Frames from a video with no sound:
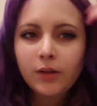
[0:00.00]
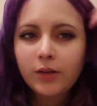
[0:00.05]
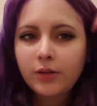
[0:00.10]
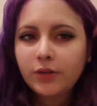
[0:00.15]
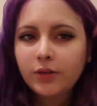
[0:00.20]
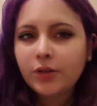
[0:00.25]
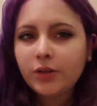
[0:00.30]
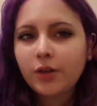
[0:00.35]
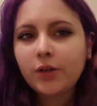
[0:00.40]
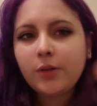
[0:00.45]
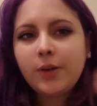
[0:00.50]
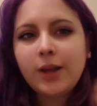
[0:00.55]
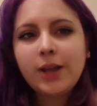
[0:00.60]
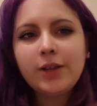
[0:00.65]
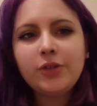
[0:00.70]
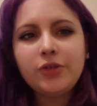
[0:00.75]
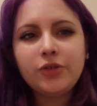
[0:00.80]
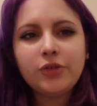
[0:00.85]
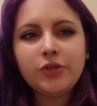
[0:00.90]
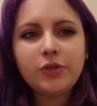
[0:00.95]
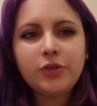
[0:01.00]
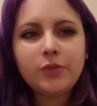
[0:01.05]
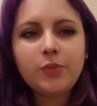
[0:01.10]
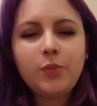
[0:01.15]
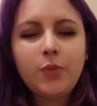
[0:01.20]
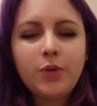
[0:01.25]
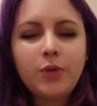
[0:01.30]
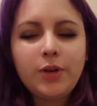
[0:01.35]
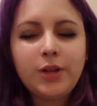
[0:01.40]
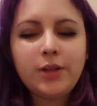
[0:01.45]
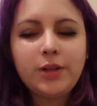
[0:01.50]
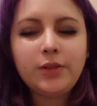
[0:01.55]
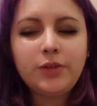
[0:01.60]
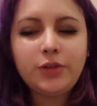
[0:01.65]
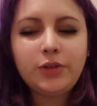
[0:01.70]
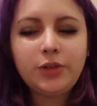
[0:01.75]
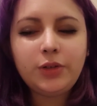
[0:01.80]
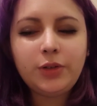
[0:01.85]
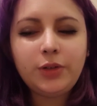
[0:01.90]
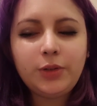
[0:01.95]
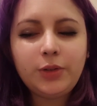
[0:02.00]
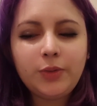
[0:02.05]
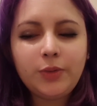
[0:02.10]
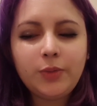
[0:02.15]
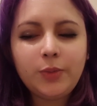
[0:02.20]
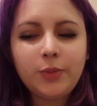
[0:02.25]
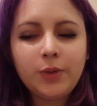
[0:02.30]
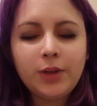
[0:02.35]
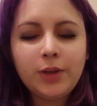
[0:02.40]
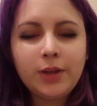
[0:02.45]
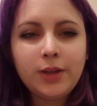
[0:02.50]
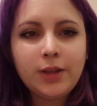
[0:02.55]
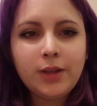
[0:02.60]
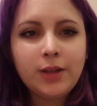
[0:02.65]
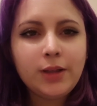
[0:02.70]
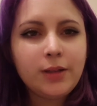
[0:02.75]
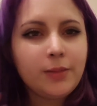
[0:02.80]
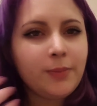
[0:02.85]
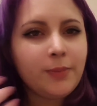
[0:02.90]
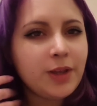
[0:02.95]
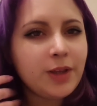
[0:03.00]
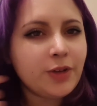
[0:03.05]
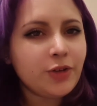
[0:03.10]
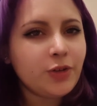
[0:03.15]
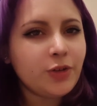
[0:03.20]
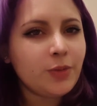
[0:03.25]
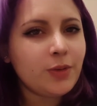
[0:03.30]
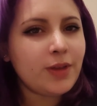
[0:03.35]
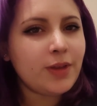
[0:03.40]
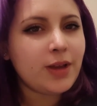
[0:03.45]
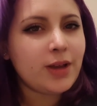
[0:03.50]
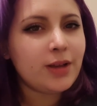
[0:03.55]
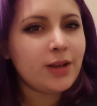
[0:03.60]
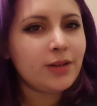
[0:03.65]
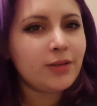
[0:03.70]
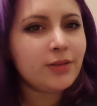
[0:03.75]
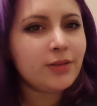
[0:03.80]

So I just wanted to make sure that